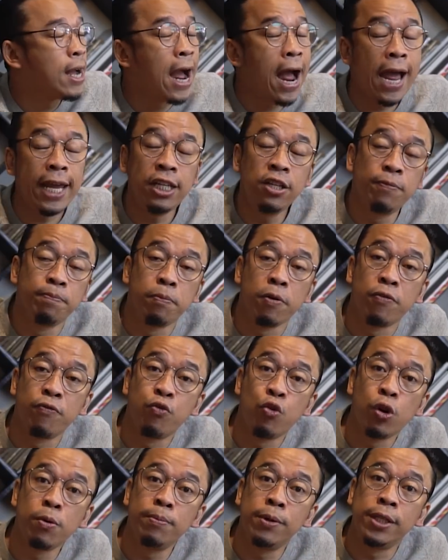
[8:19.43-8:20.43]
kind of
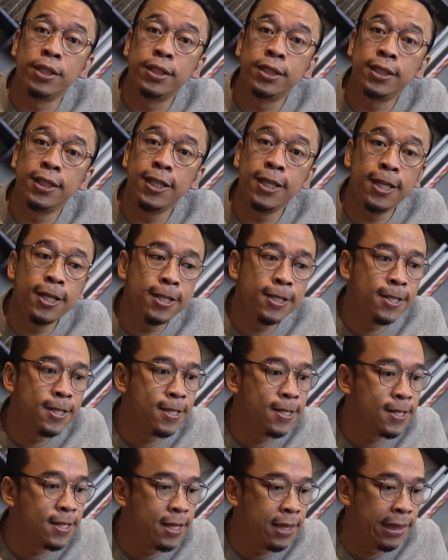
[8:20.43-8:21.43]
performance
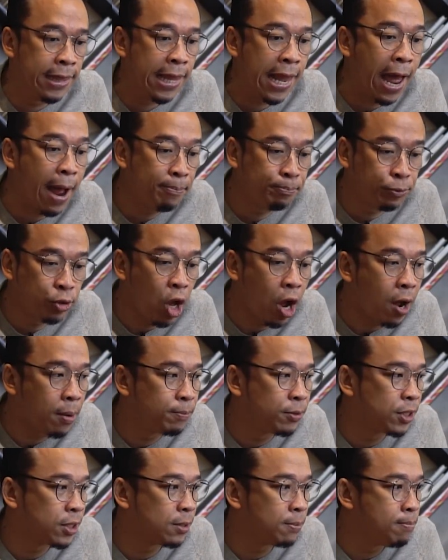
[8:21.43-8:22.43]
in
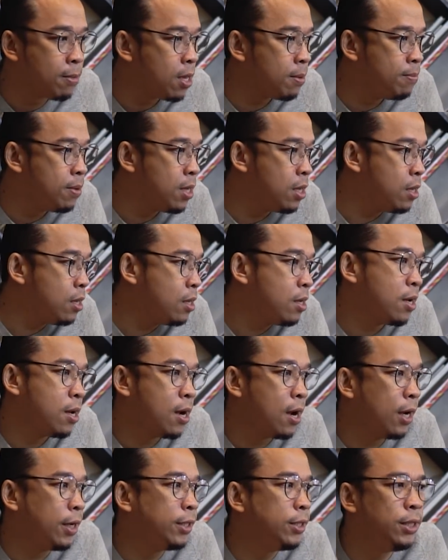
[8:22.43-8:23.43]
laptops maybe
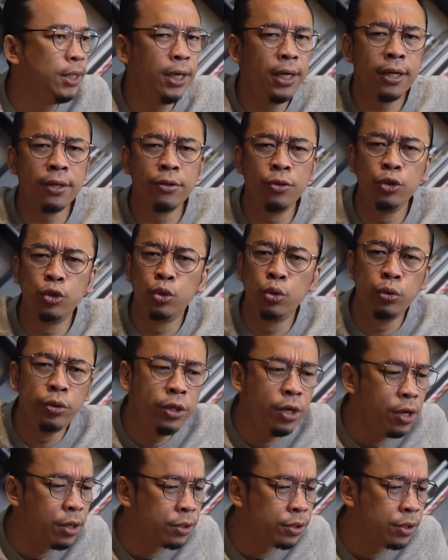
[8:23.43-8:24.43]
a year or 2
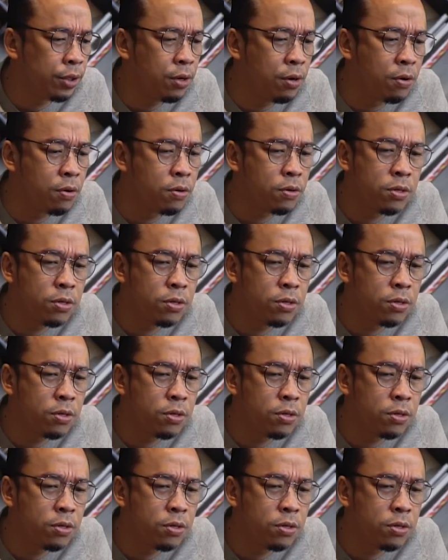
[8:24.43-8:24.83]
years ago.